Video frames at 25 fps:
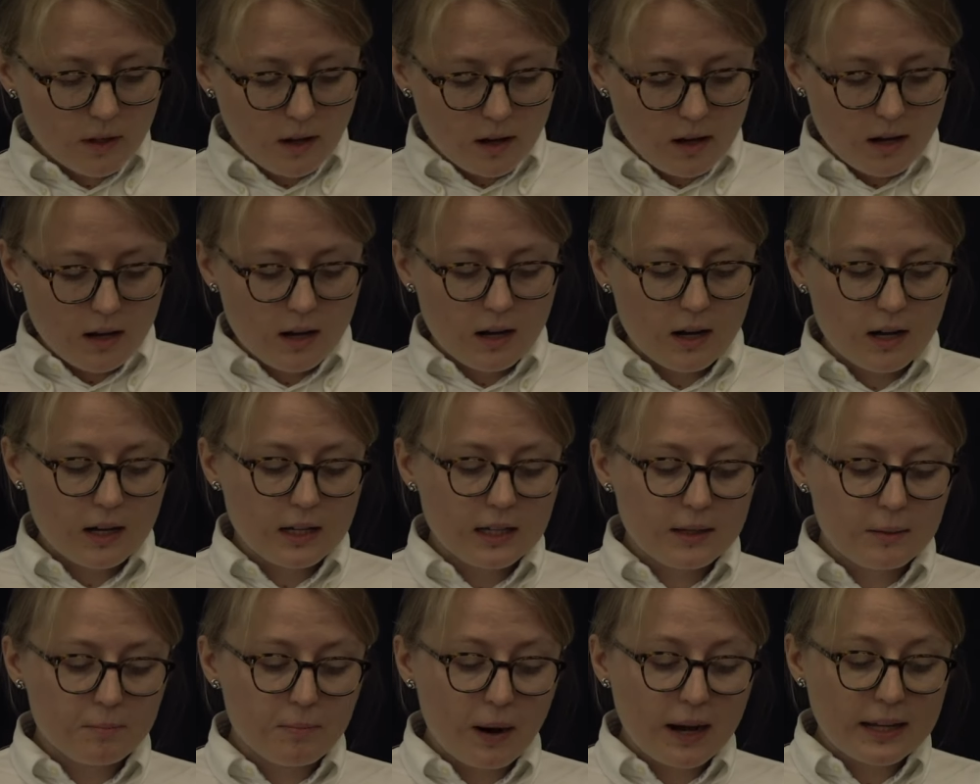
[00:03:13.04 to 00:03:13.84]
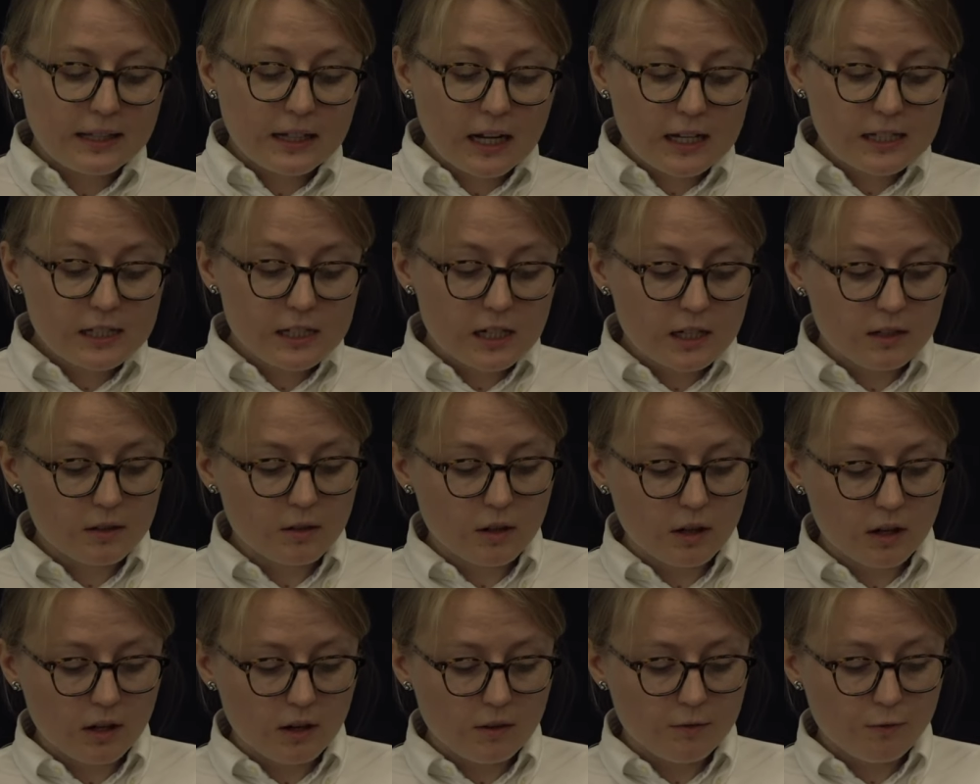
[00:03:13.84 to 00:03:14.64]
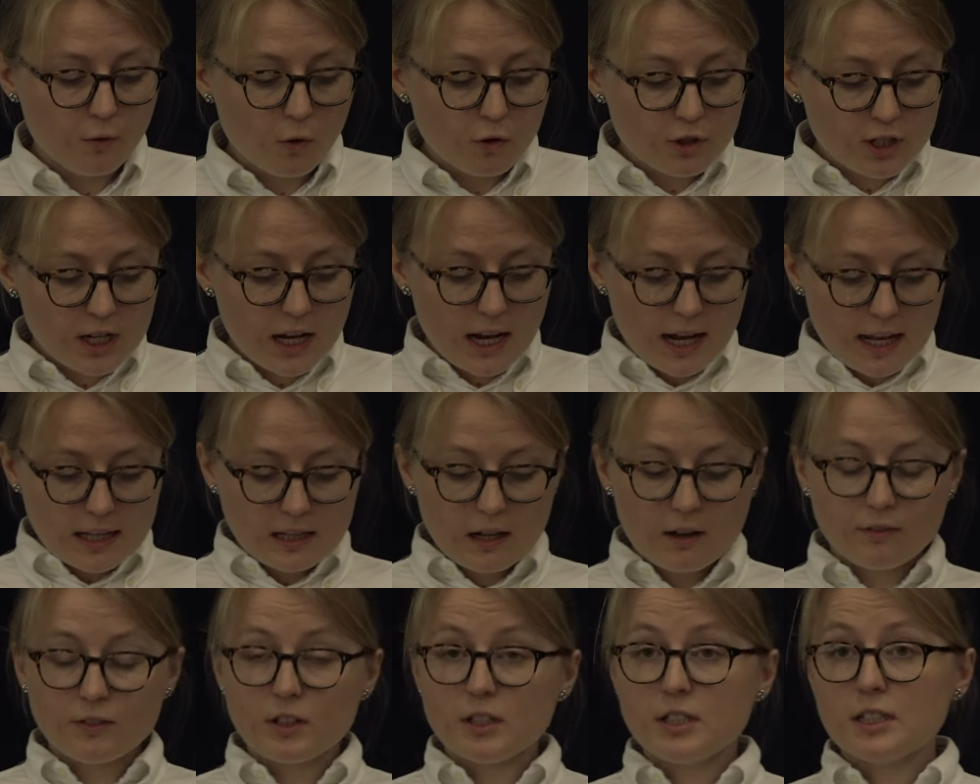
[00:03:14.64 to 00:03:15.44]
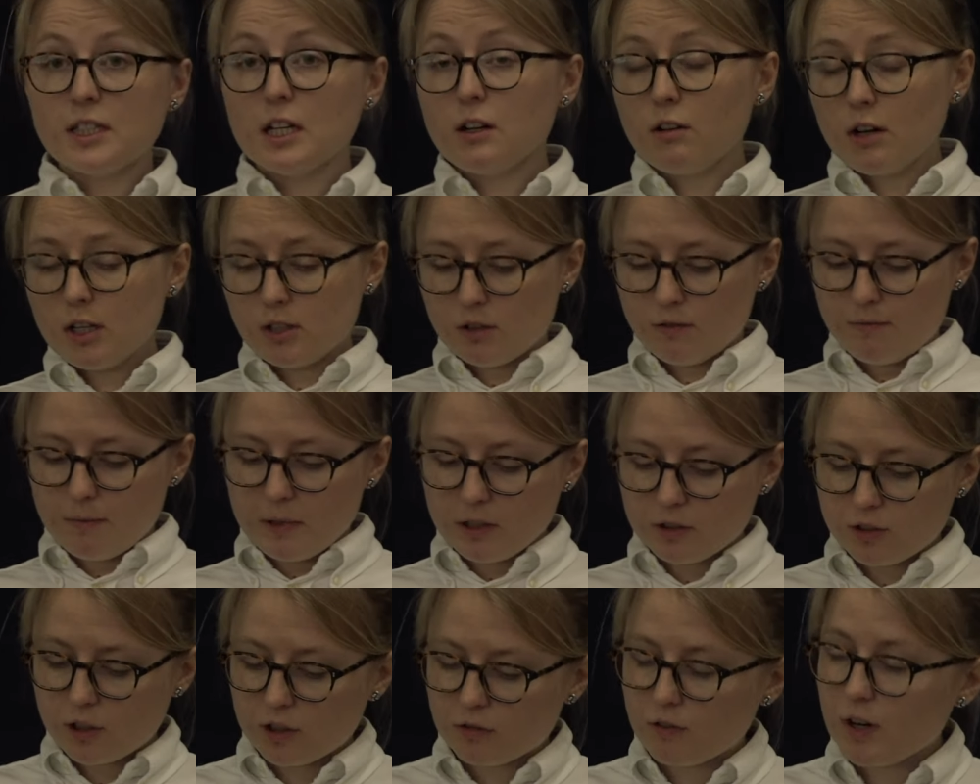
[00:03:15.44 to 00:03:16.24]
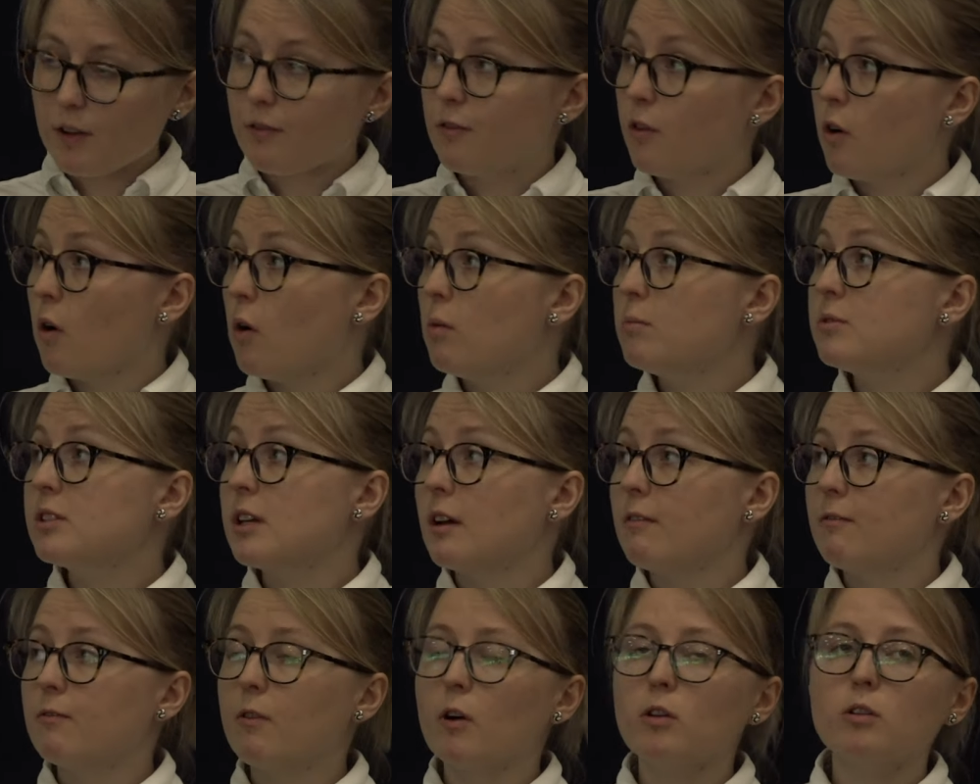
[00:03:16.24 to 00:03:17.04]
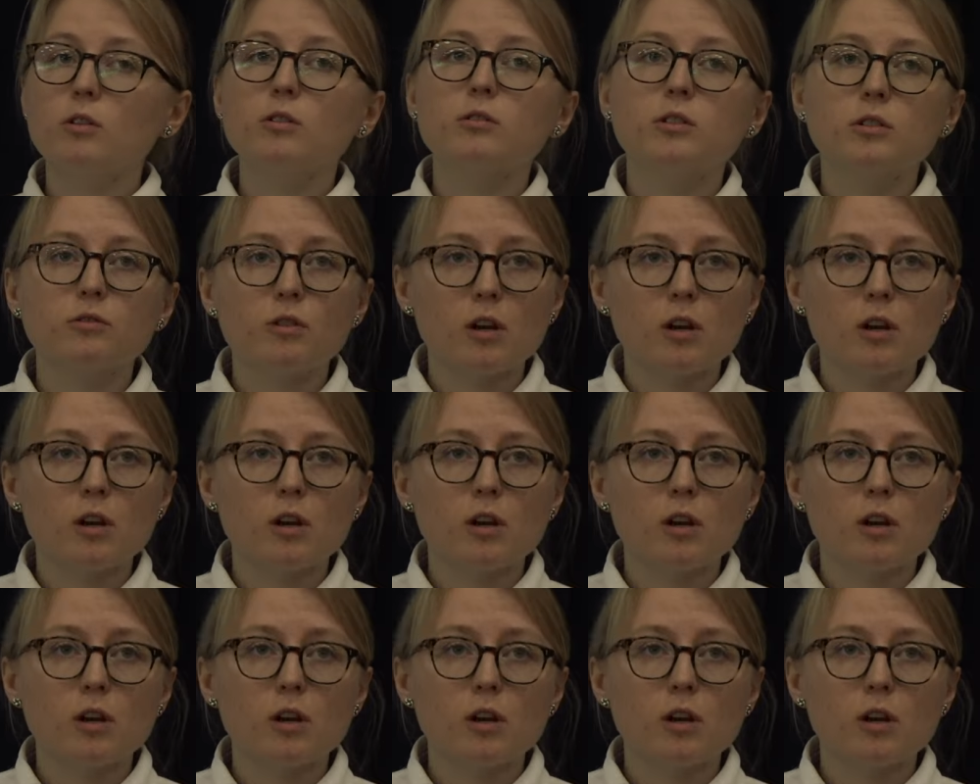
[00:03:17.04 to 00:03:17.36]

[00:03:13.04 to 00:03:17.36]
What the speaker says: By 1914, after a series of military reforms that followed the